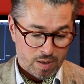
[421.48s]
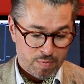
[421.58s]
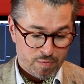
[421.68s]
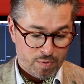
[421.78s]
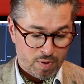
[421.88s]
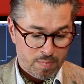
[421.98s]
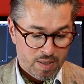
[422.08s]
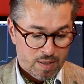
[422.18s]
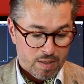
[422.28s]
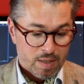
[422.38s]
comes from
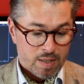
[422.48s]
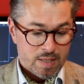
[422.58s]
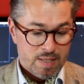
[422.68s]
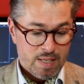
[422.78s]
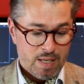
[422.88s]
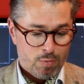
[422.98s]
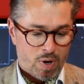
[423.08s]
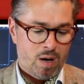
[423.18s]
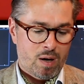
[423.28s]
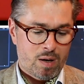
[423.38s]

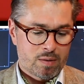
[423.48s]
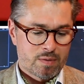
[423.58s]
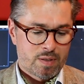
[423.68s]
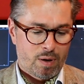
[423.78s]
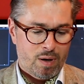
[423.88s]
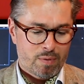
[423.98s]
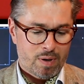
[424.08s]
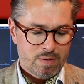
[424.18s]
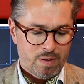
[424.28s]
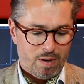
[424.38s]
Zihara,
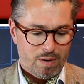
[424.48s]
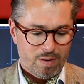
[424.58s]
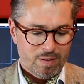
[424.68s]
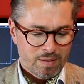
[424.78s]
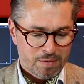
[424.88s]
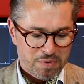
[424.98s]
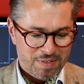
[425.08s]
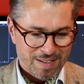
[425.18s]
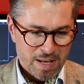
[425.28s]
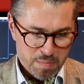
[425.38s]

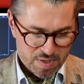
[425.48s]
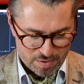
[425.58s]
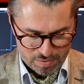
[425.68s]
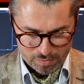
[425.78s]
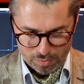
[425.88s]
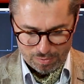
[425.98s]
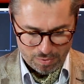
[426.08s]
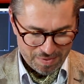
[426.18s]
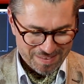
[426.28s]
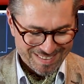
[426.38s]
interesting names here
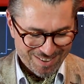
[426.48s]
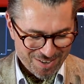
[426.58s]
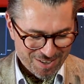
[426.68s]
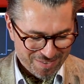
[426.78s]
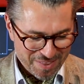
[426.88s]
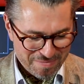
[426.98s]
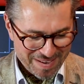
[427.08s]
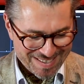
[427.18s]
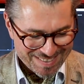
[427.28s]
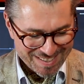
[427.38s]
all over the
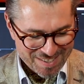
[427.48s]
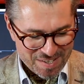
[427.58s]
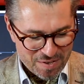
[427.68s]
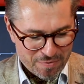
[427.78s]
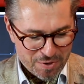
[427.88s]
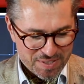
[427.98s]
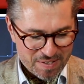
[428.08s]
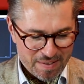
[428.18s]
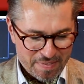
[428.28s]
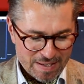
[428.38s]
page. First,
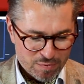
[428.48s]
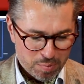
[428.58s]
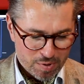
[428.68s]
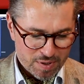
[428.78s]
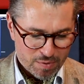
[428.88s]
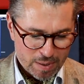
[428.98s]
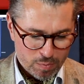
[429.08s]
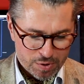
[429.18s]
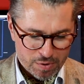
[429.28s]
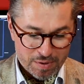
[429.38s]
thanks for posting great
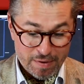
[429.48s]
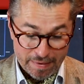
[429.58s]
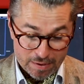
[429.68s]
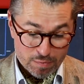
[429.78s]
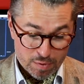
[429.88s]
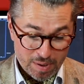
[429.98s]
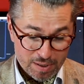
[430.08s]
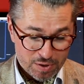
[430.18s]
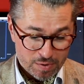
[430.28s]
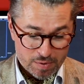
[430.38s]
watch content, thank you very
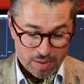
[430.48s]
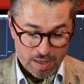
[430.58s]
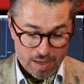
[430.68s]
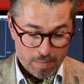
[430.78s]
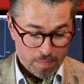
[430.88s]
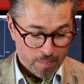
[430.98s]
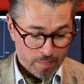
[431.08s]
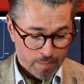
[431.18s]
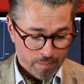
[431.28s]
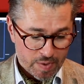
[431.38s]
much.
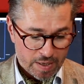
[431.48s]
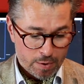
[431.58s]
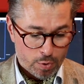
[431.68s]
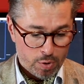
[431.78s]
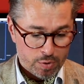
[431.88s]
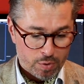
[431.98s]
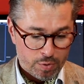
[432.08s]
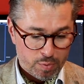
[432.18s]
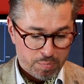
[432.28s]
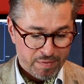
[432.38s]
I heard
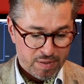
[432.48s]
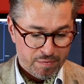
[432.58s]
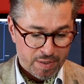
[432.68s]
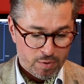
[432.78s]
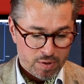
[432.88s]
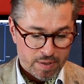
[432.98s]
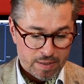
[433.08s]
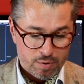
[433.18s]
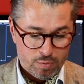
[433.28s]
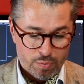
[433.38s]
on your previous videos
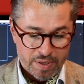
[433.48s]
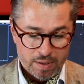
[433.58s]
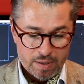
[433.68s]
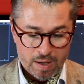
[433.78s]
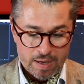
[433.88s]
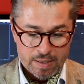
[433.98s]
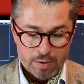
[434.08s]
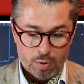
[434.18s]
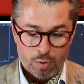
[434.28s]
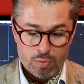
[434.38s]
that you really like
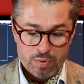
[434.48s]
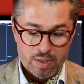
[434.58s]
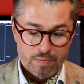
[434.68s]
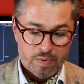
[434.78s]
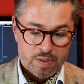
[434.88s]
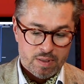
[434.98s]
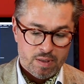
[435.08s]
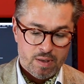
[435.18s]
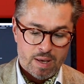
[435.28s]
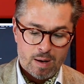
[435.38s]
and own
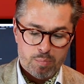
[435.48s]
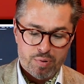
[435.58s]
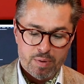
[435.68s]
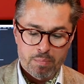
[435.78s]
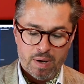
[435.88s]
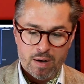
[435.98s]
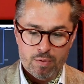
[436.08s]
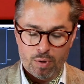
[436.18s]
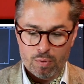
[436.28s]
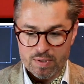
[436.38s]
Zenith El
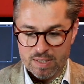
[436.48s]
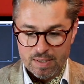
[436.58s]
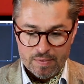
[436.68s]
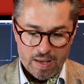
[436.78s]
Primeros.